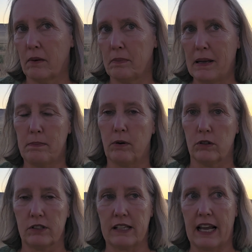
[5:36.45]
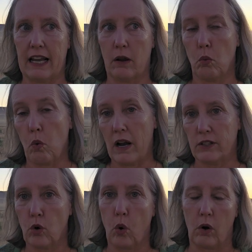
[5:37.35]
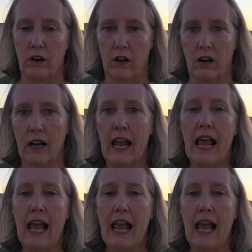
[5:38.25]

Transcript: people say 1/4